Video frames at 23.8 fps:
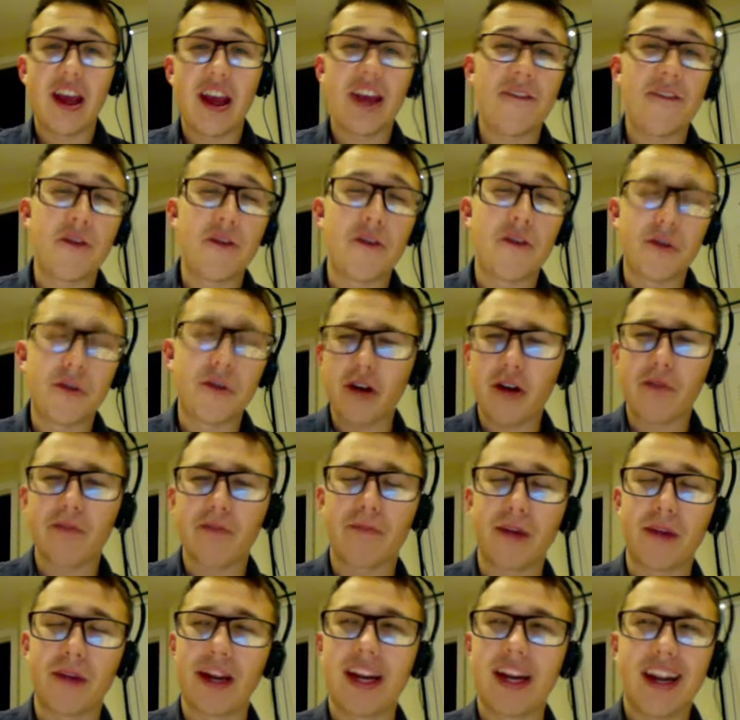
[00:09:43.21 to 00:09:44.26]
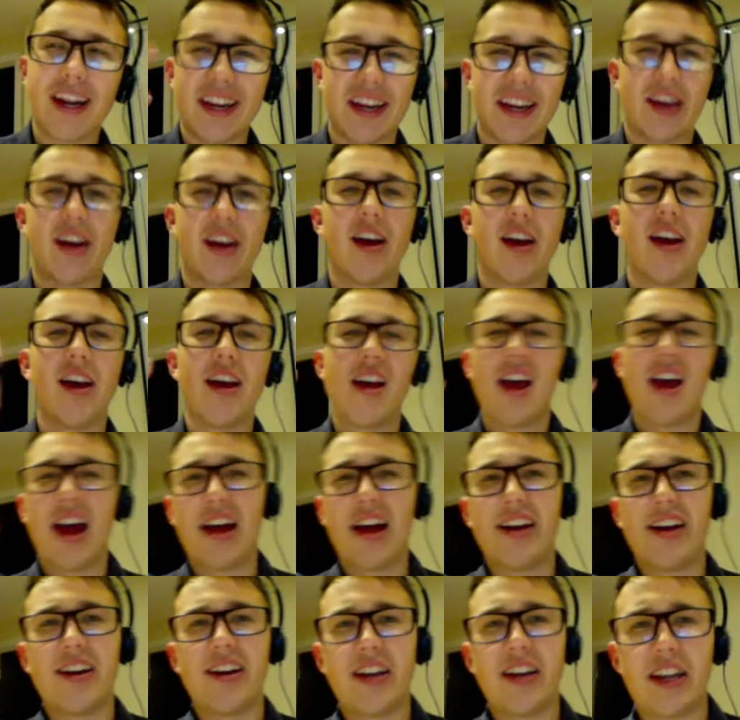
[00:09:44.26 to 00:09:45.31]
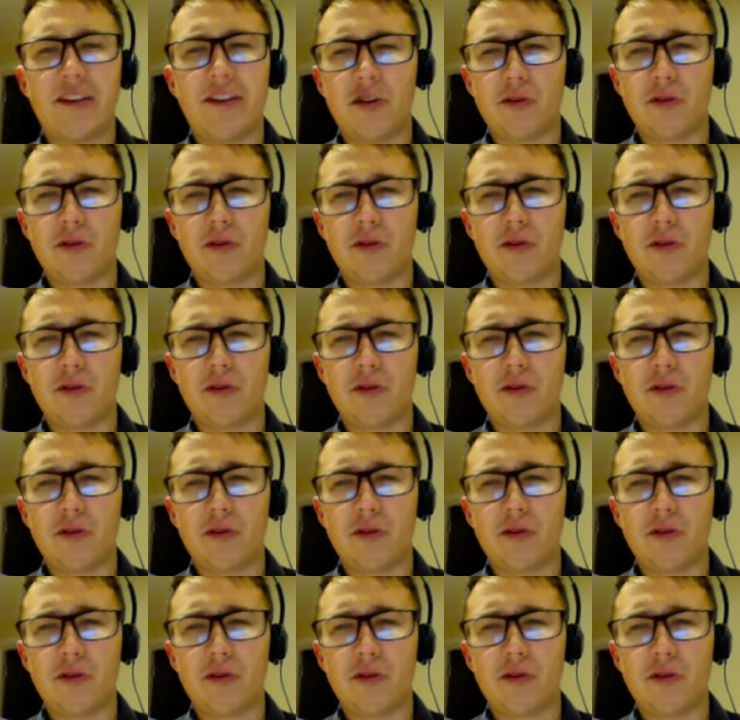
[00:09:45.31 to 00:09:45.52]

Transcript: If you don't be an idiot and leave